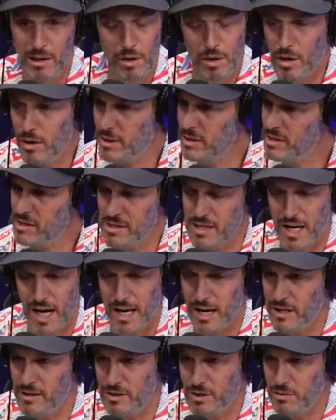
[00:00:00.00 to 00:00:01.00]
no no, this is
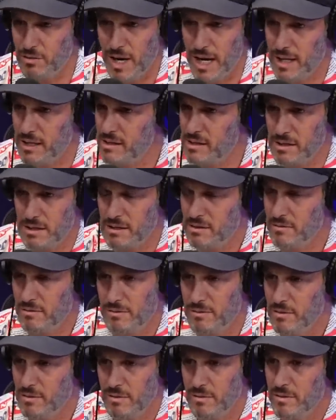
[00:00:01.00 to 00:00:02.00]
not a direct.
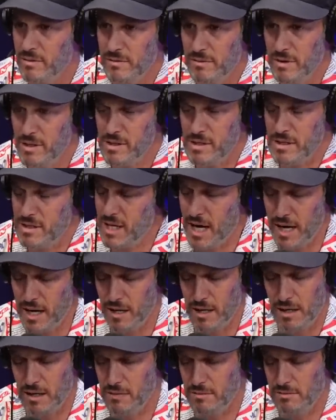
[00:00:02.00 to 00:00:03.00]
This is not
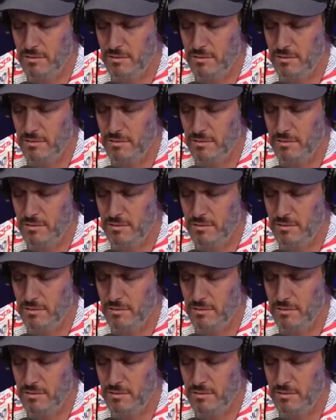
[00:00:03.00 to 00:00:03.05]
a